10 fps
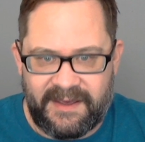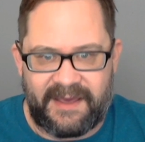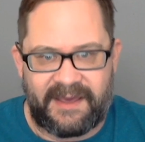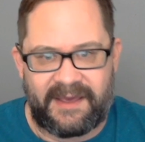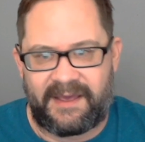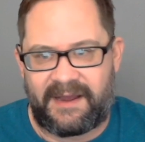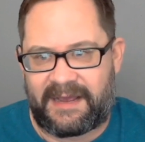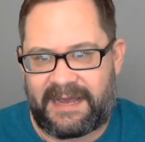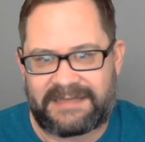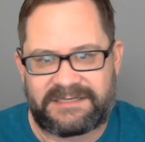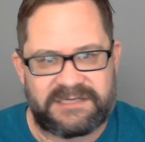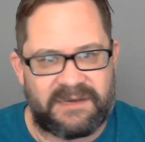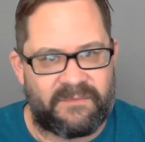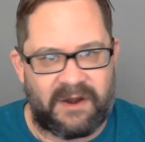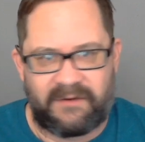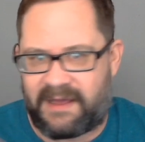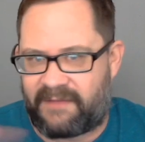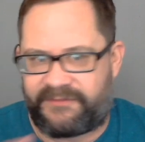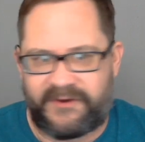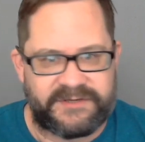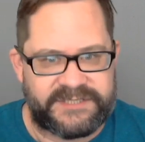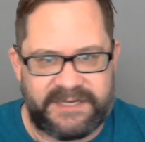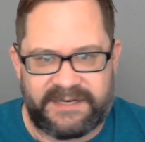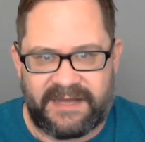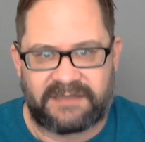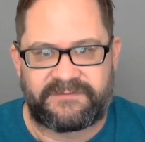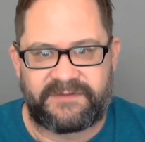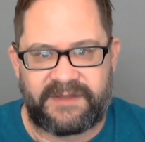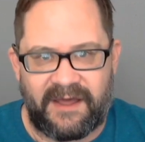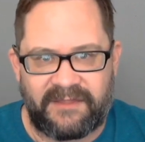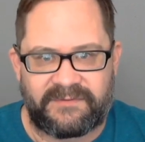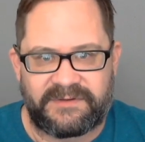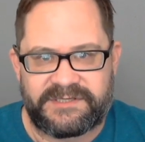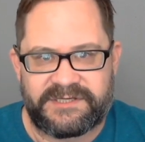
and I got somewhere around $13 for the other one.